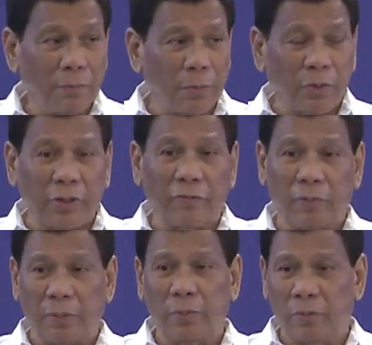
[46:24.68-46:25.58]
forgive
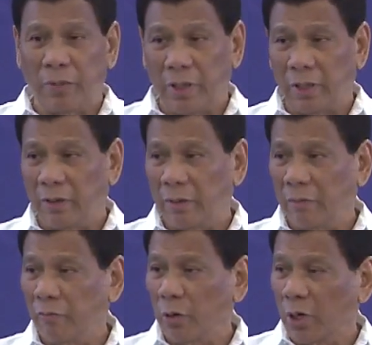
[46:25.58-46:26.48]
me for
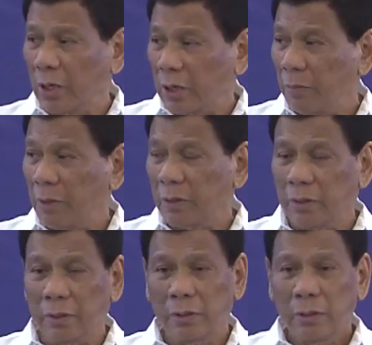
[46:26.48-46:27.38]
being vulgar about
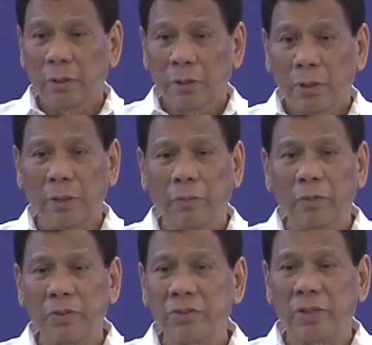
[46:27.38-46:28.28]
it. I've
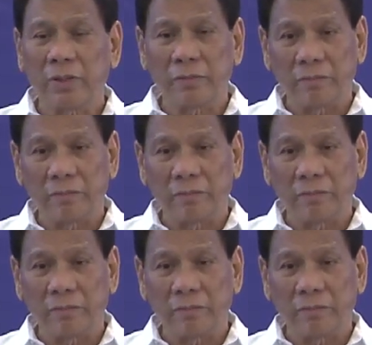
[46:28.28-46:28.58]
always said,